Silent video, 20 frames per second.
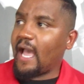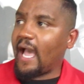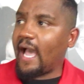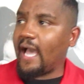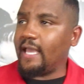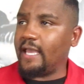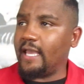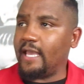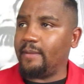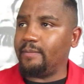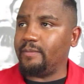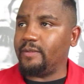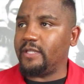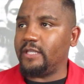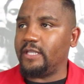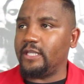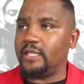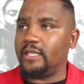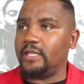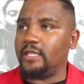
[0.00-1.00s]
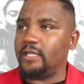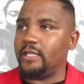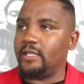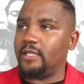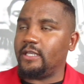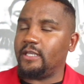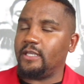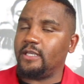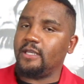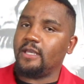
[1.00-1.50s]
I am
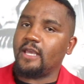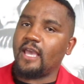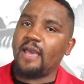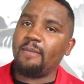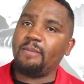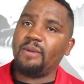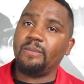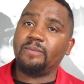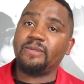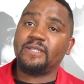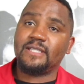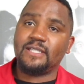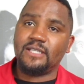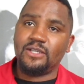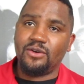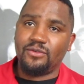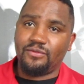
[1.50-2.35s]
the MMC